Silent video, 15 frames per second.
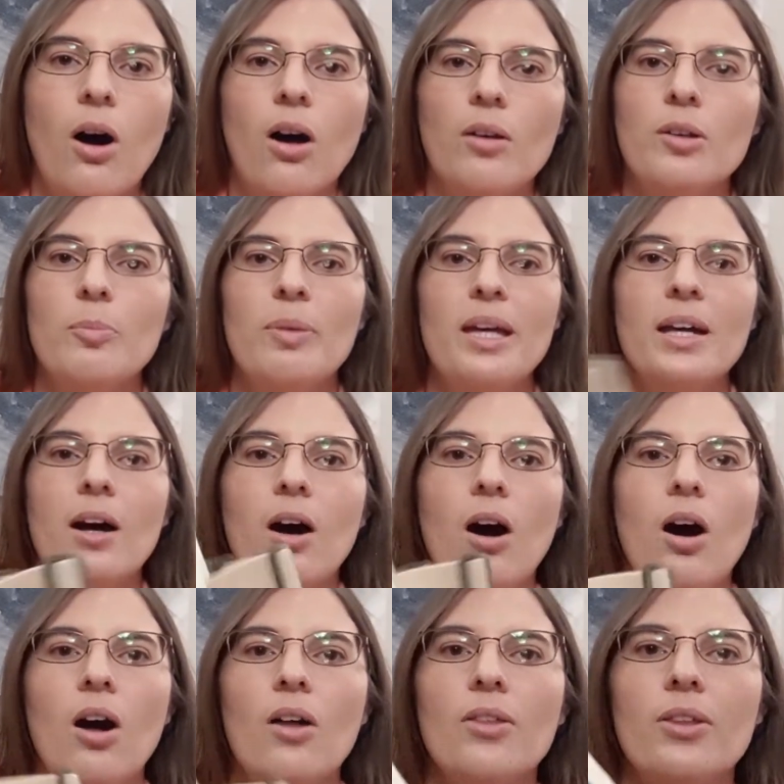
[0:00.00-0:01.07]
pick
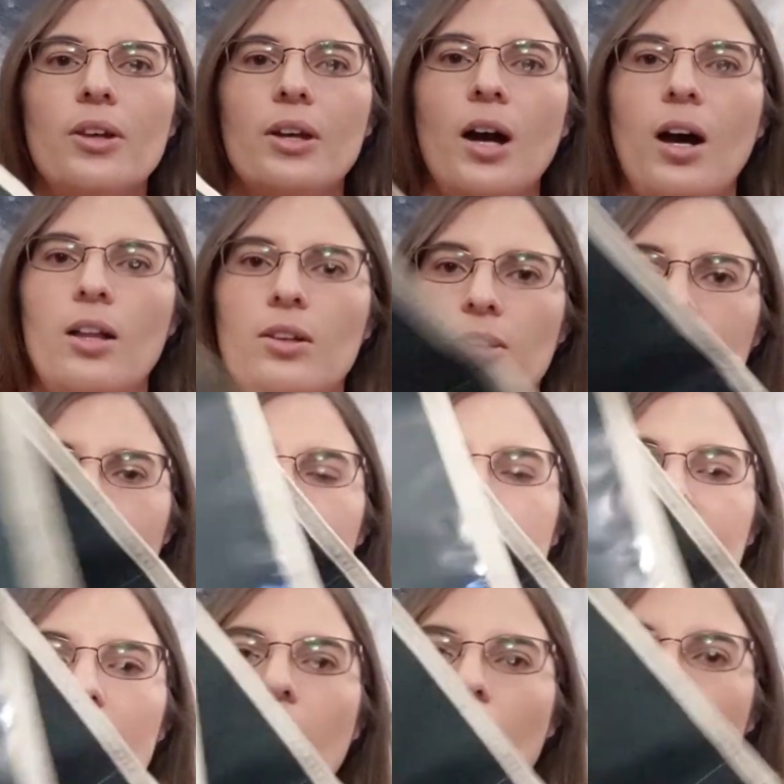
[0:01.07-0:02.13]
all the color
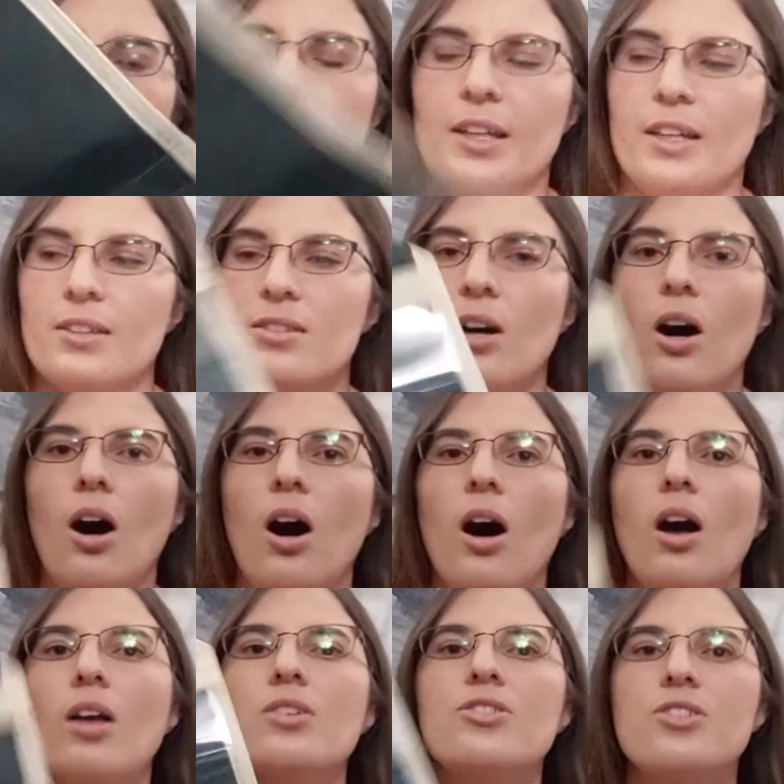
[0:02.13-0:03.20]
yourself. Like it's
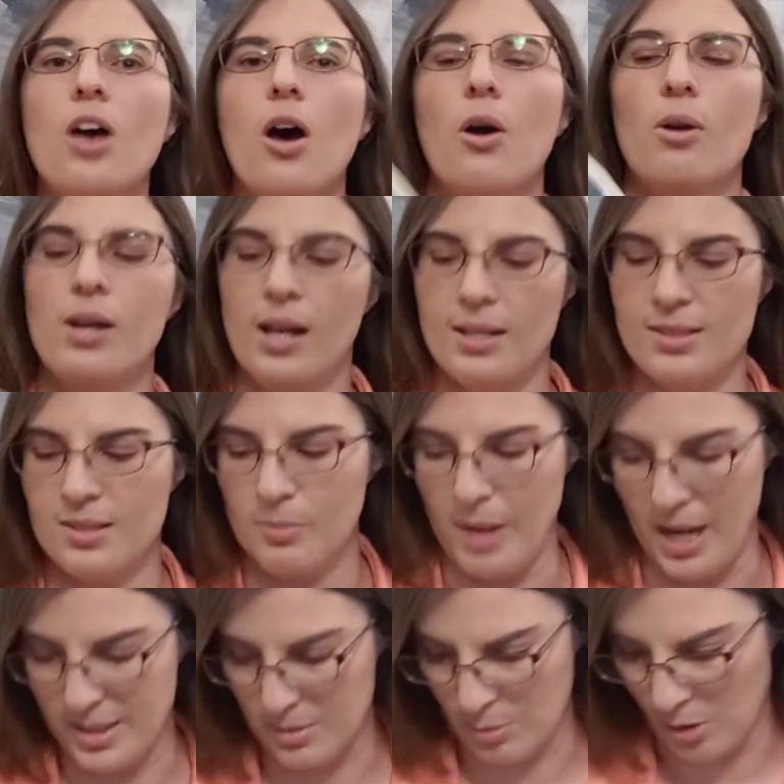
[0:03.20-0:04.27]
all so
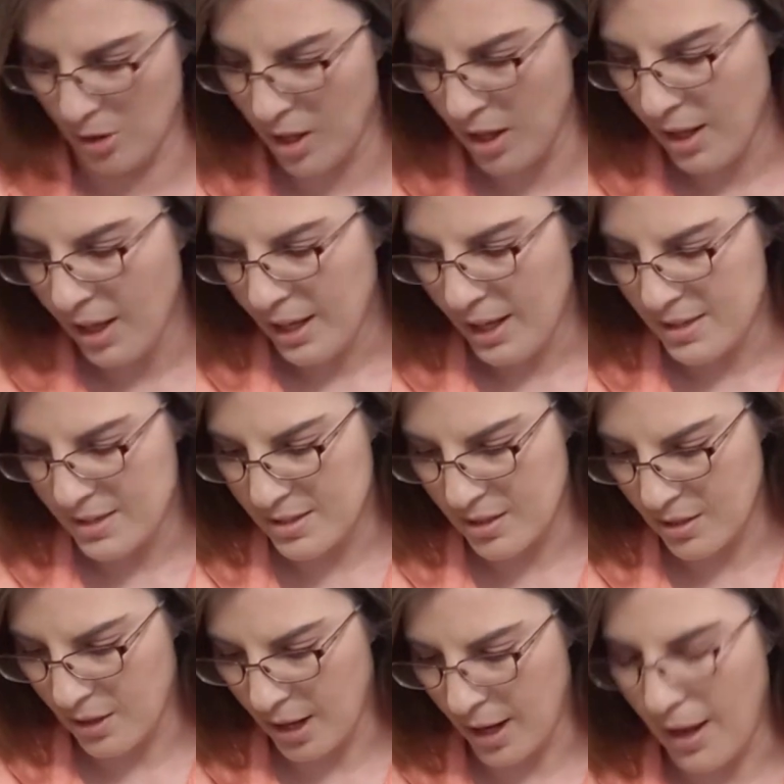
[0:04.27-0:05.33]
customizable. And
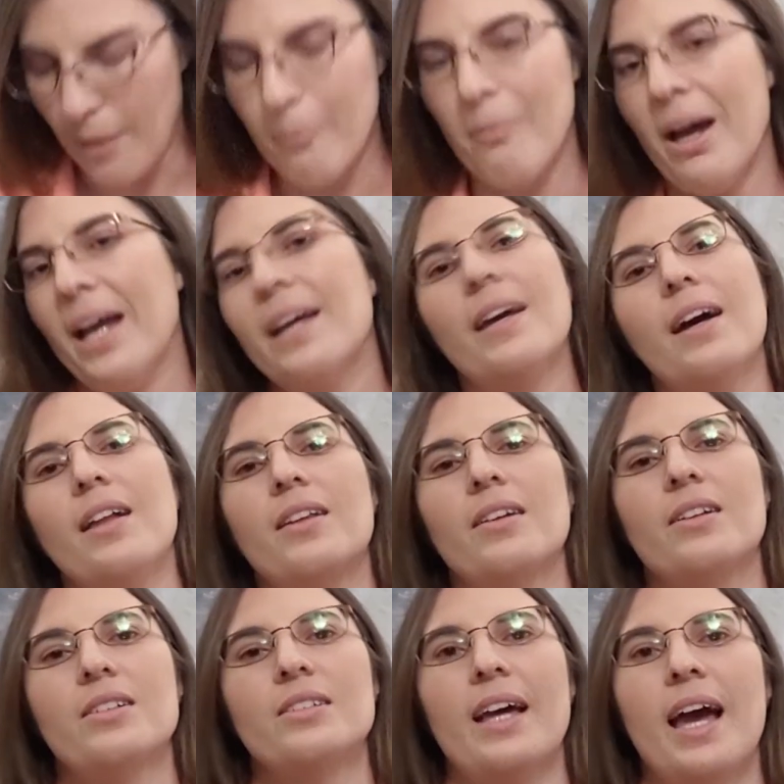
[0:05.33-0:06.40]
so my
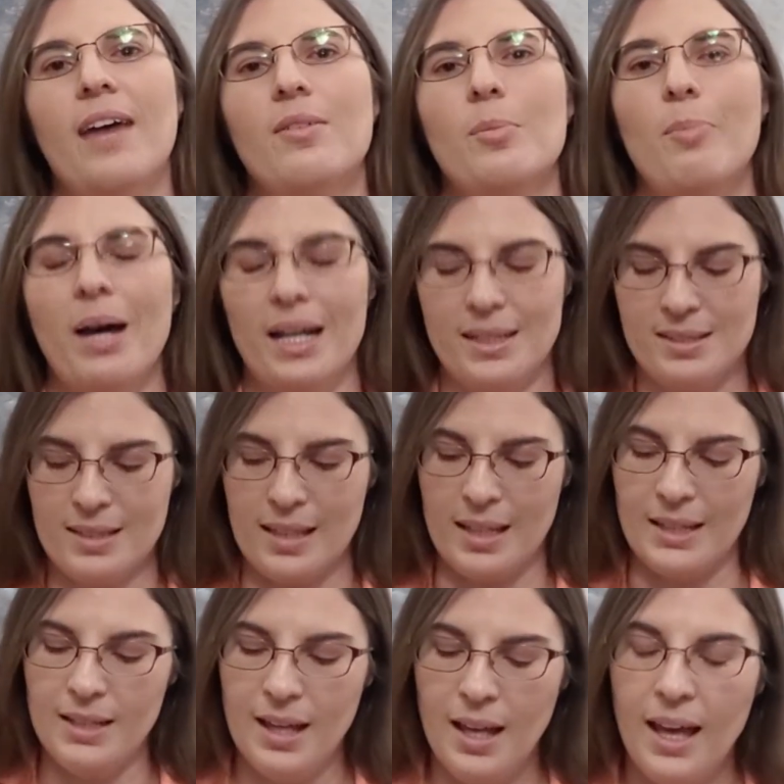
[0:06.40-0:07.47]
colors, I have a
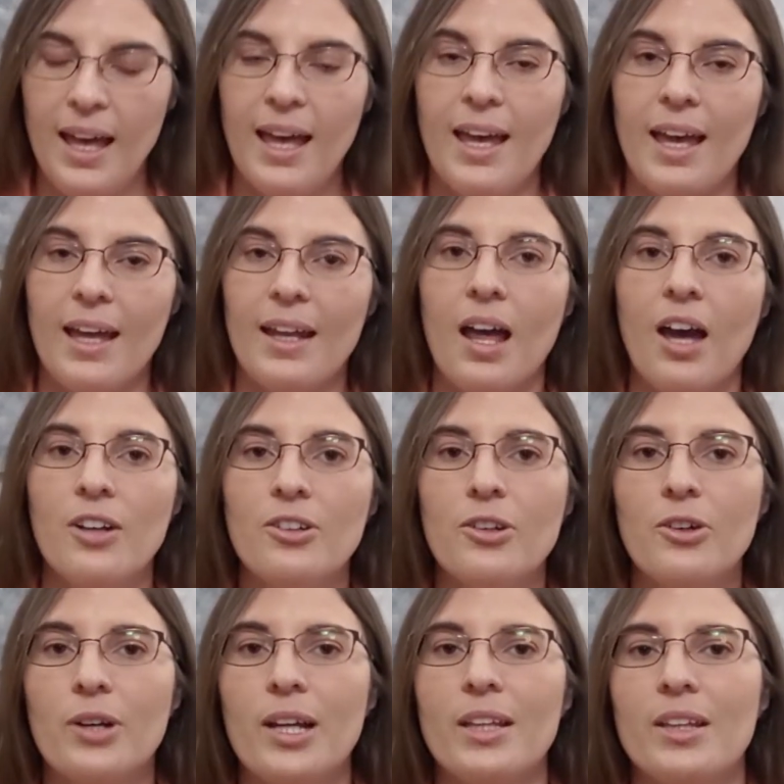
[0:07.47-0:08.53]
buckskin and hunter
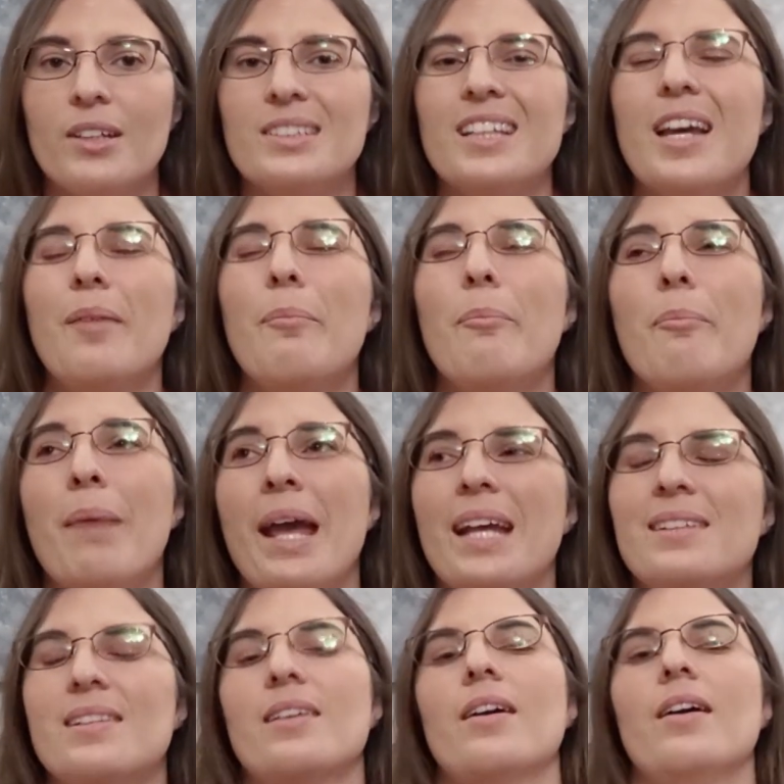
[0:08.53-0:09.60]
green looks
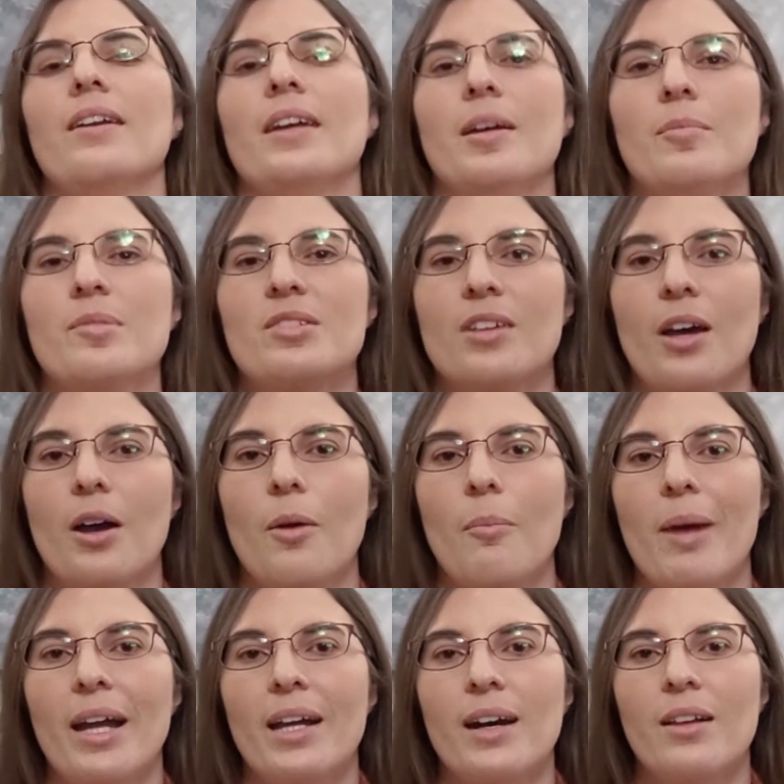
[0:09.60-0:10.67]
amazing on him. So
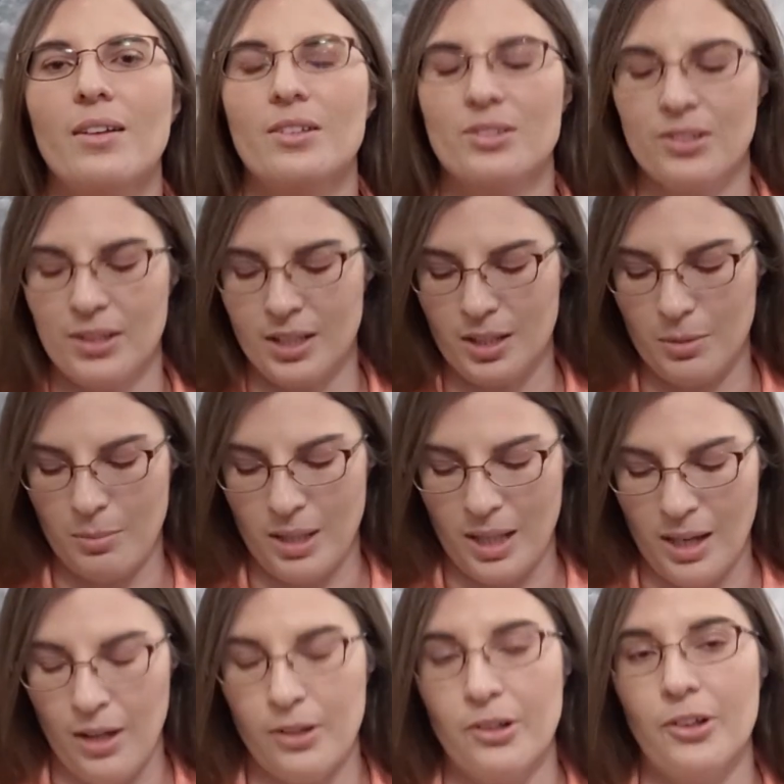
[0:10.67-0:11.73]
my colors are gonna be
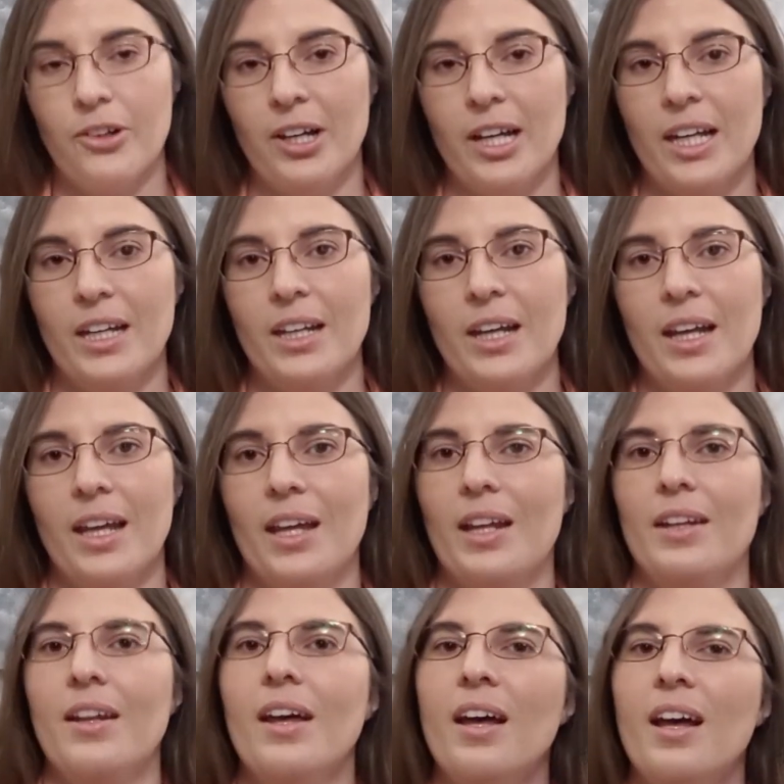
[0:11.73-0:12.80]
hunter green
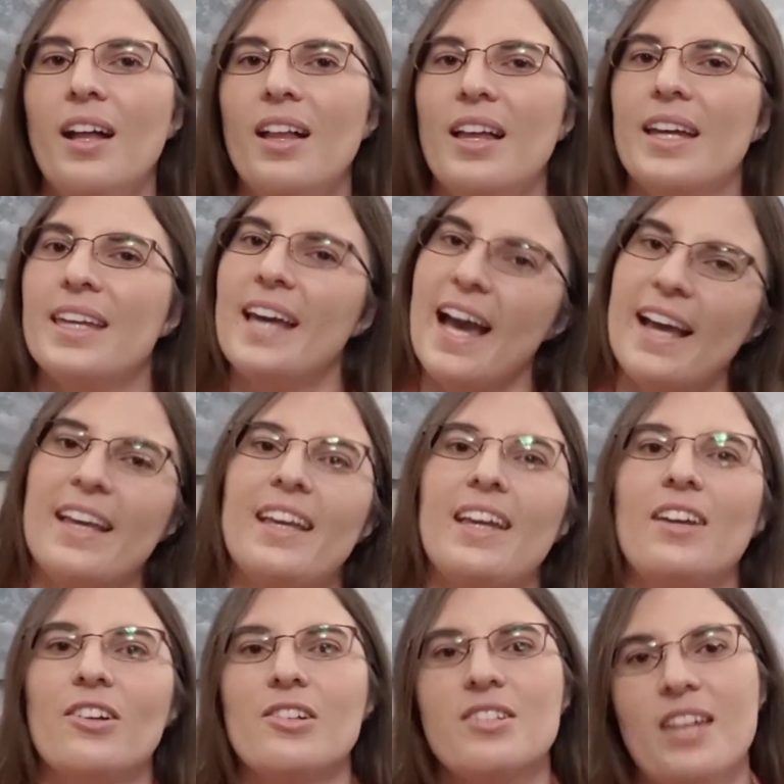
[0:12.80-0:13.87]
and like
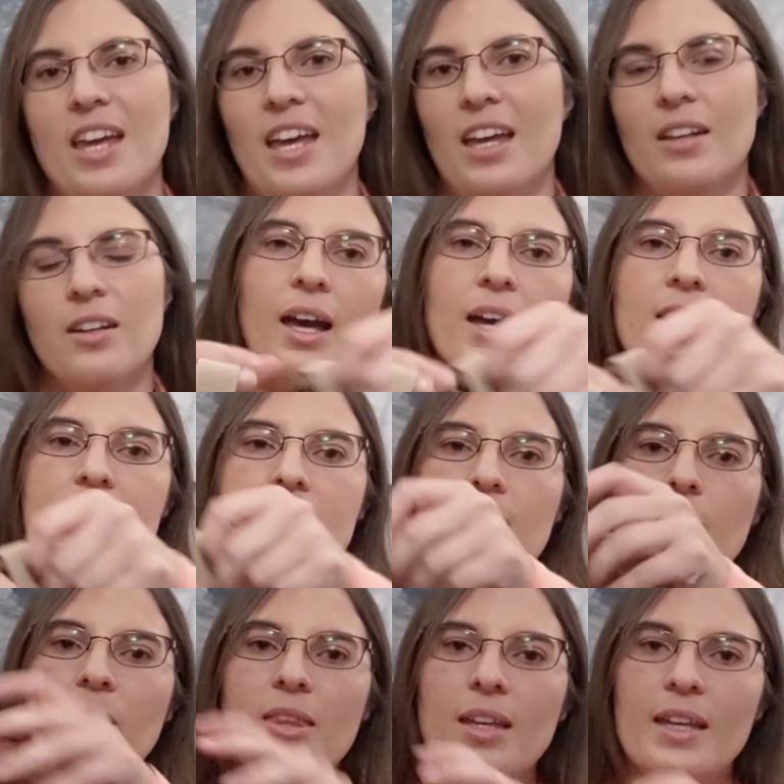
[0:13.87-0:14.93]
khaki or tan. And
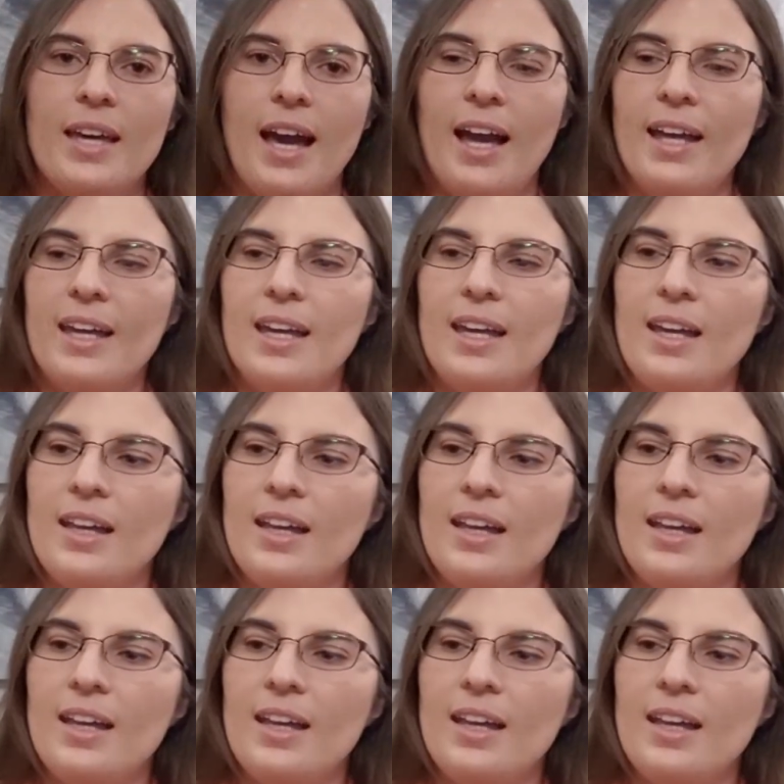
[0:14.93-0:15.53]
some of the khaki